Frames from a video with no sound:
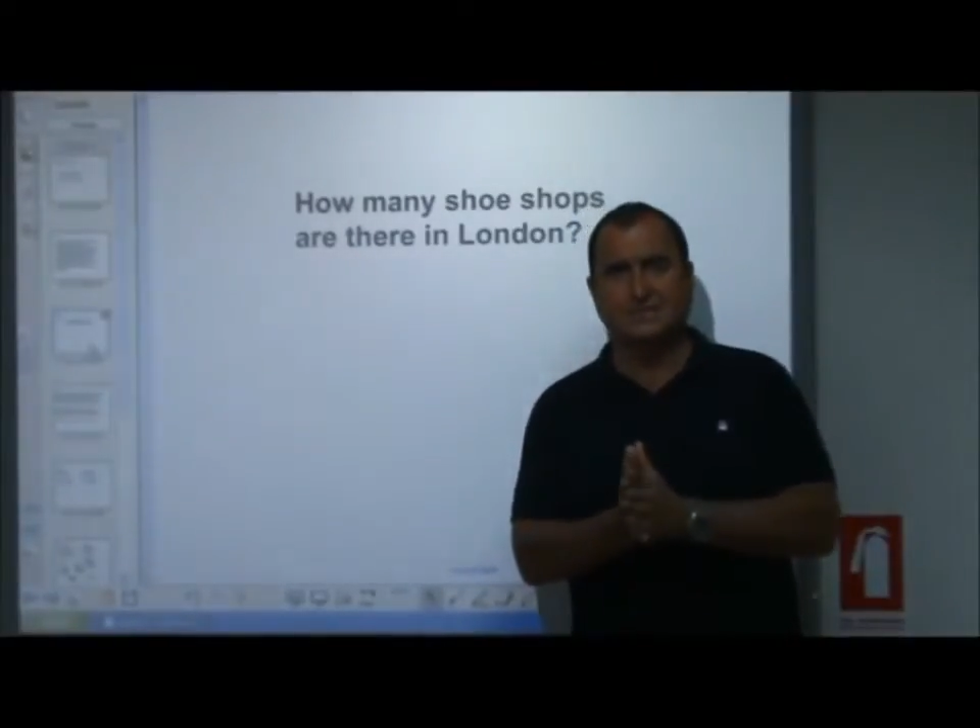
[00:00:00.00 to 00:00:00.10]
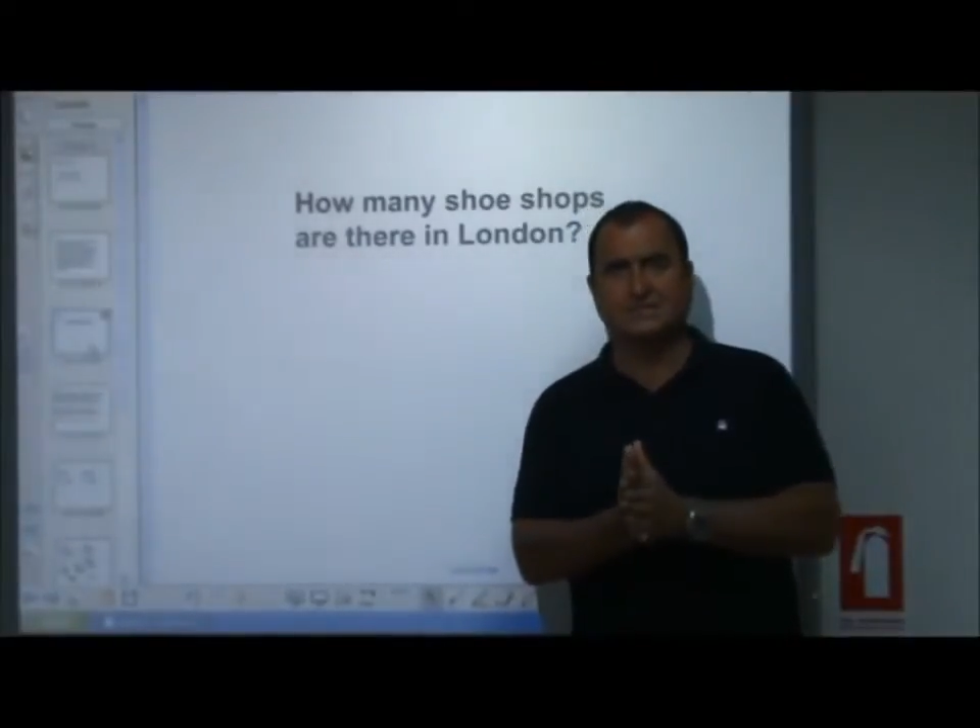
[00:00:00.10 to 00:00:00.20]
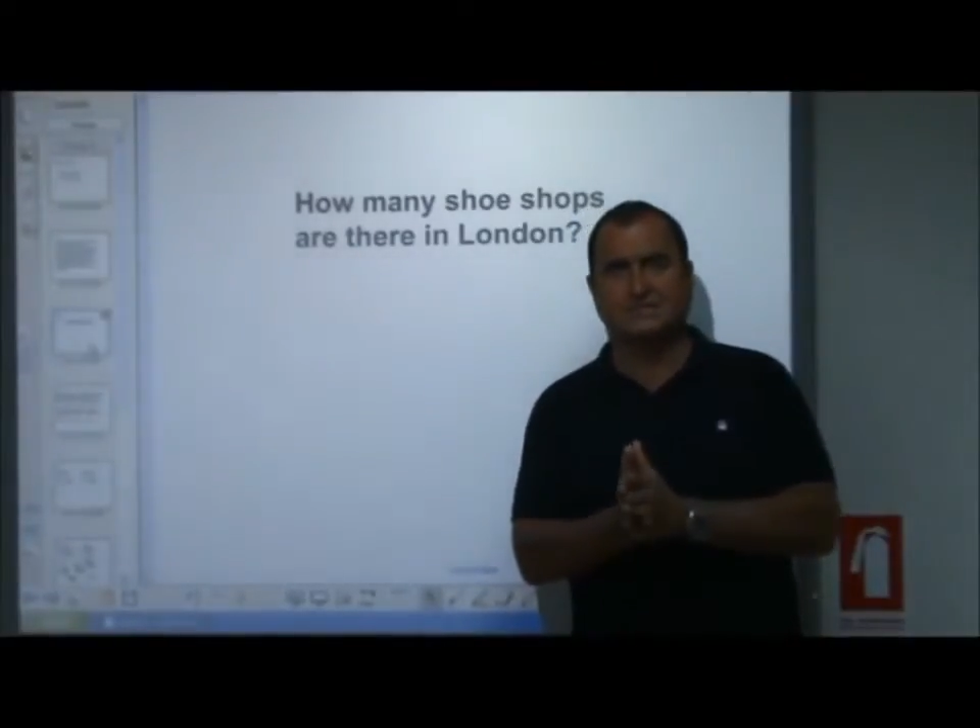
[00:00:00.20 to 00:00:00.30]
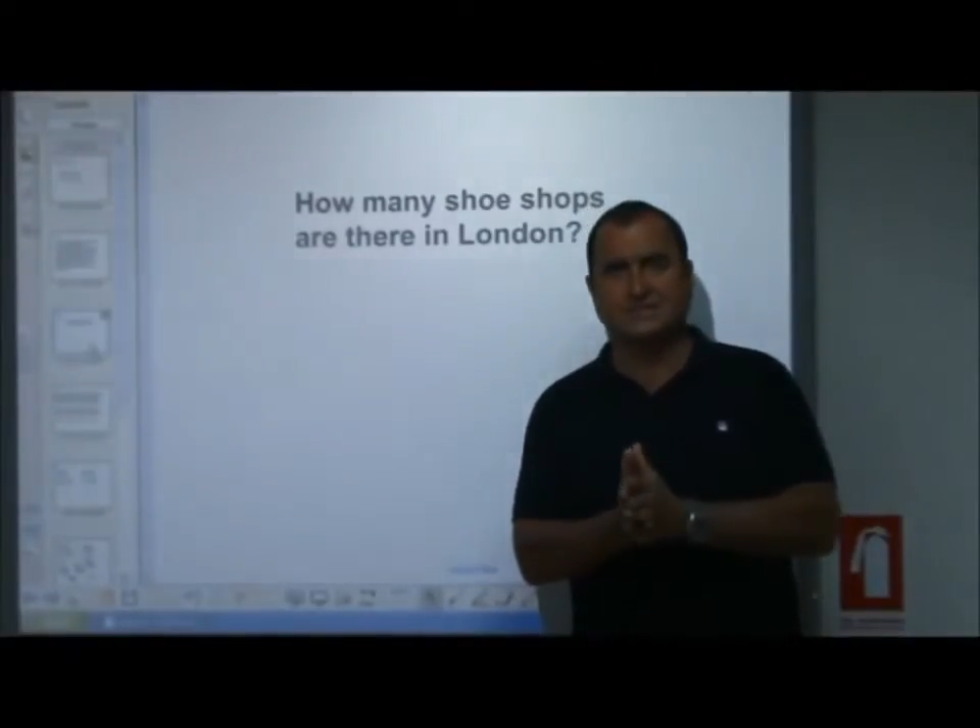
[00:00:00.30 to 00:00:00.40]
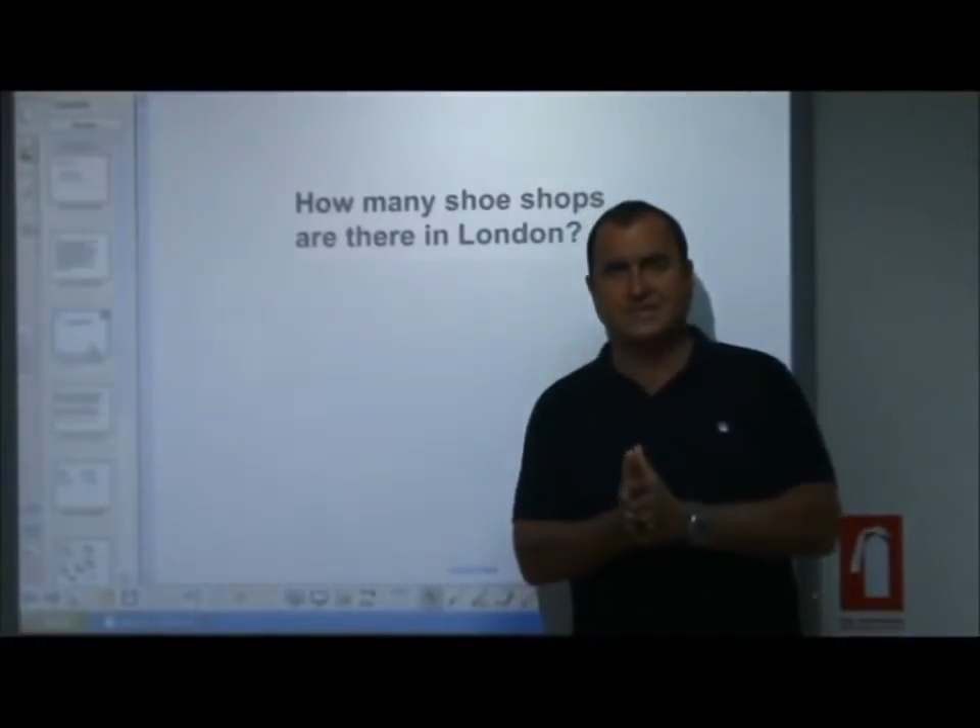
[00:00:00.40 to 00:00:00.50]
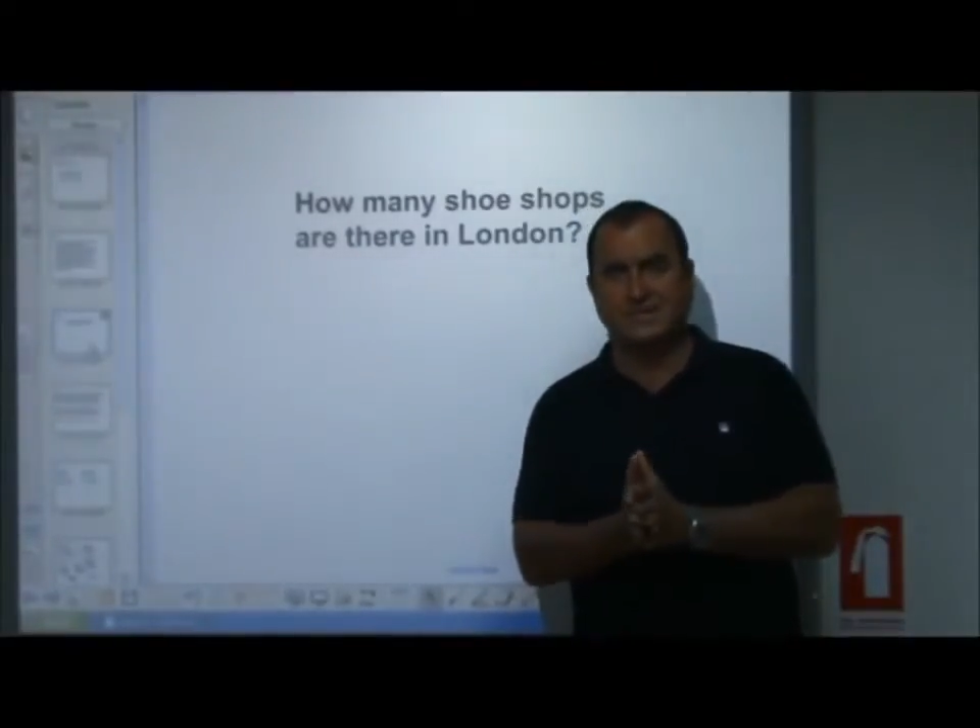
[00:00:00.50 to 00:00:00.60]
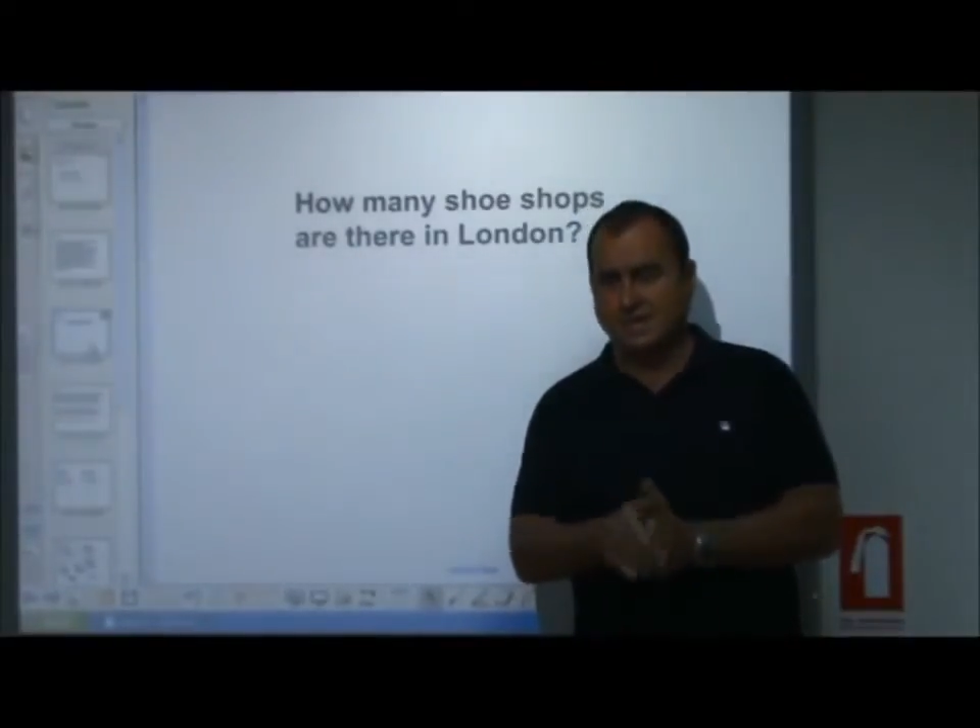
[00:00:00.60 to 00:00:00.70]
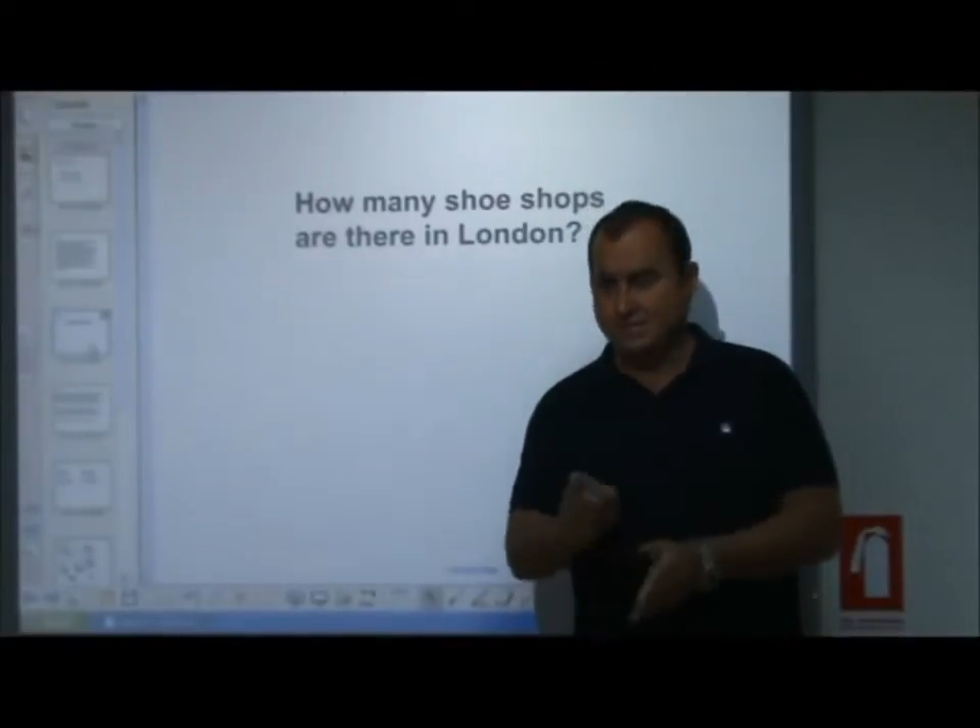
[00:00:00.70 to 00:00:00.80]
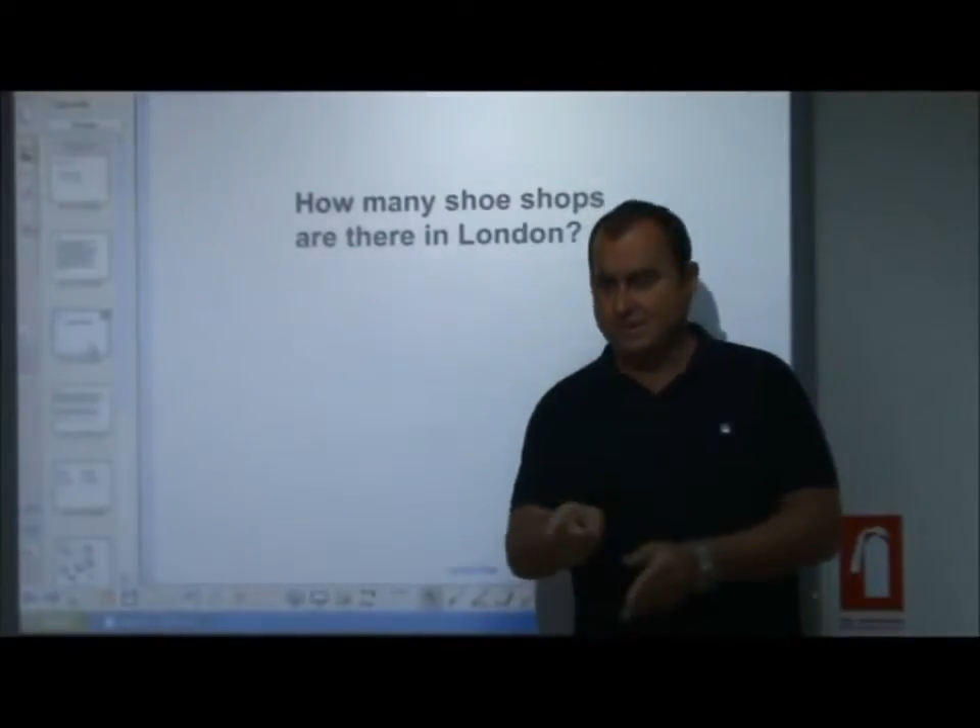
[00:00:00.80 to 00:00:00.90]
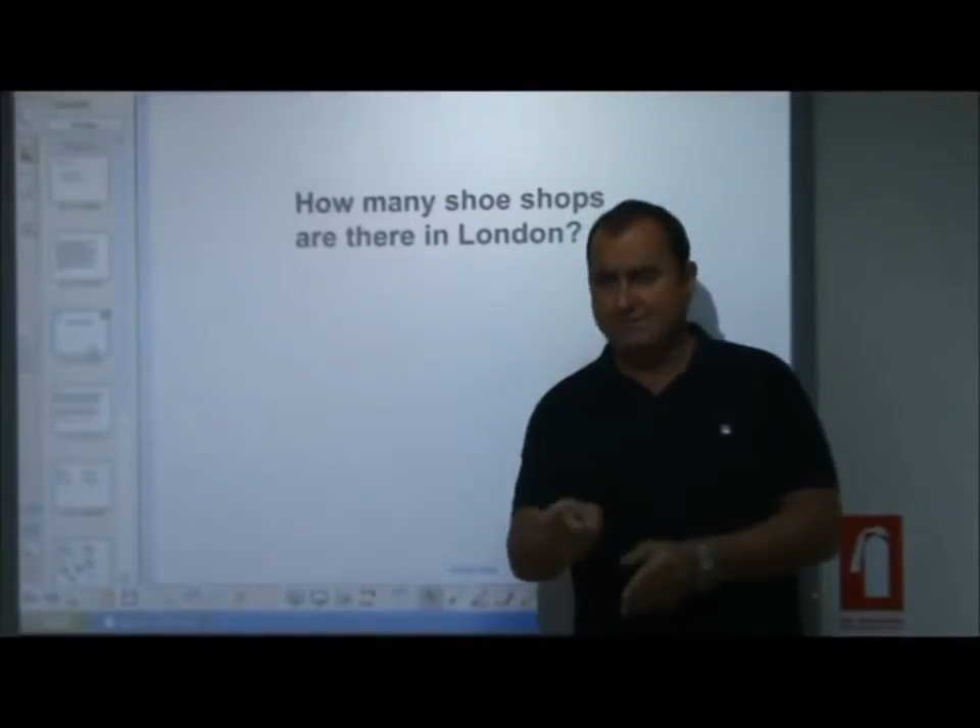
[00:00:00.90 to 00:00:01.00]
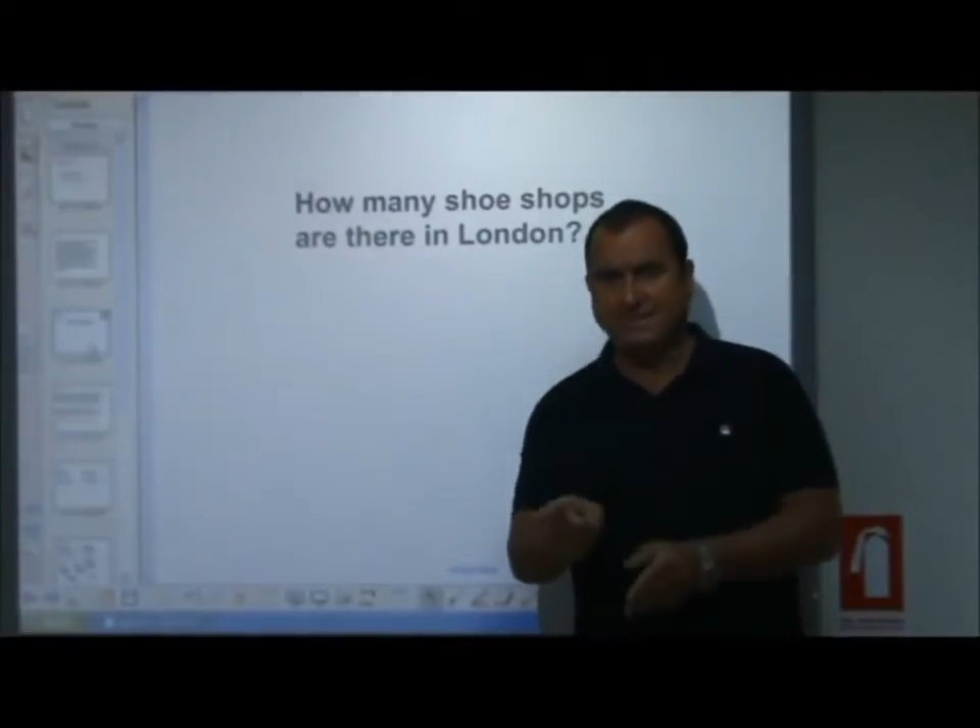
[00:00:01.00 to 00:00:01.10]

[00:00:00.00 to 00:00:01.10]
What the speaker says: that said there